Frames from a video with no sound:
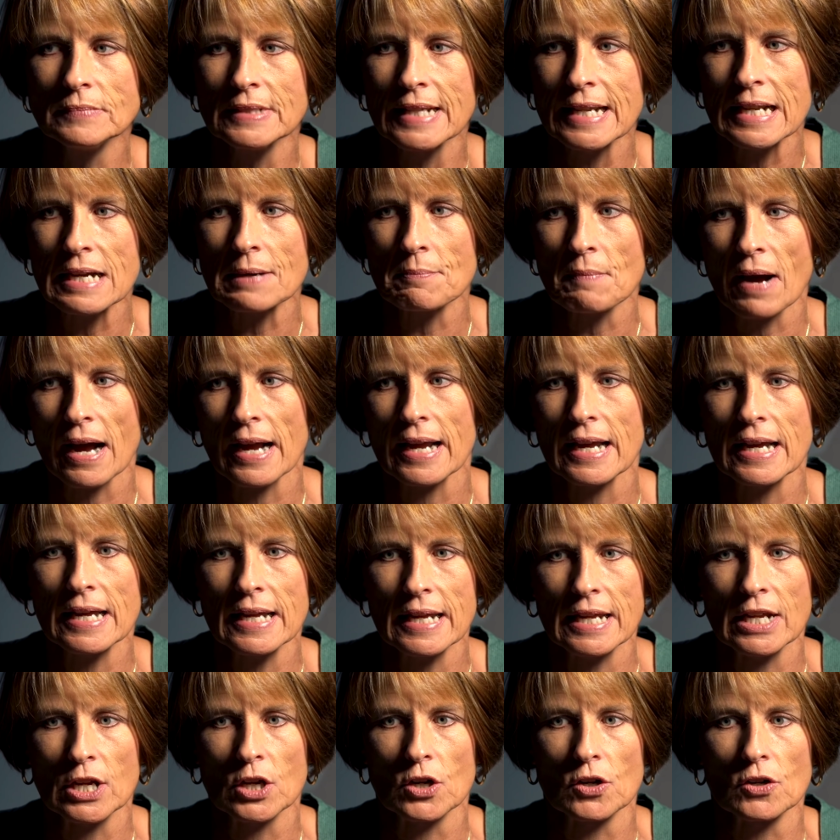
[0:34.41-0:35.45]
Nehemiah
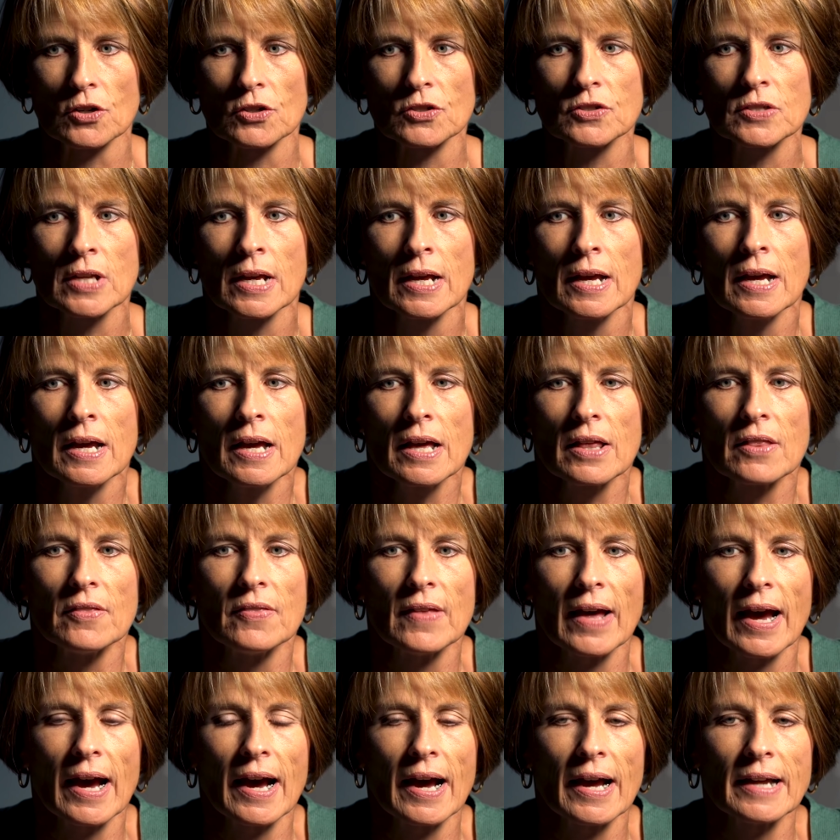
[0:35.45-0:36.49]
hears
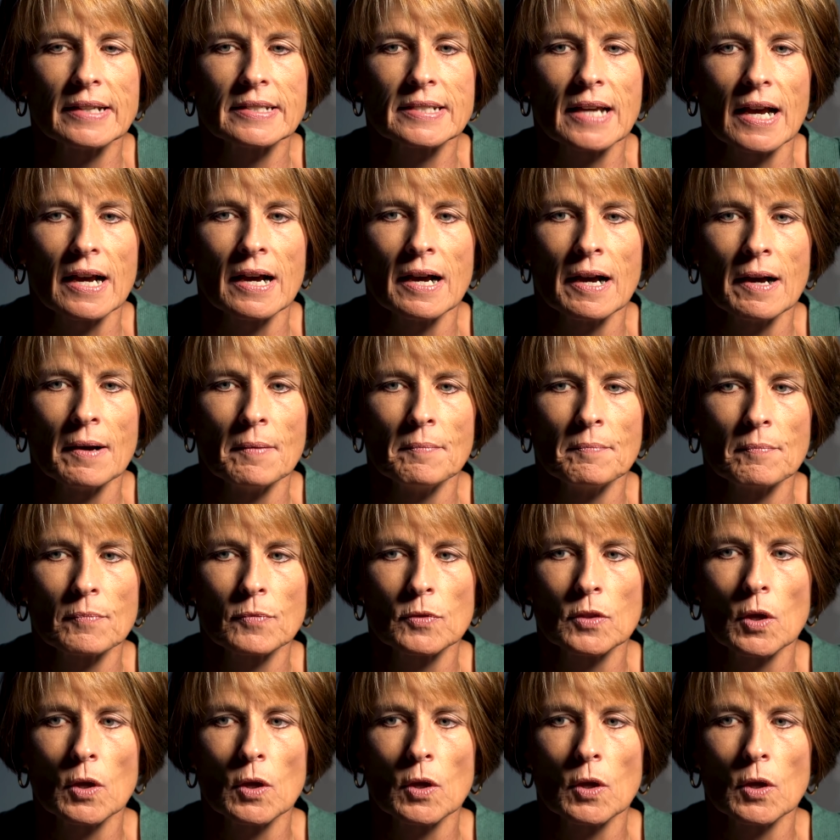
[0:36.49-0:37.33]
that um,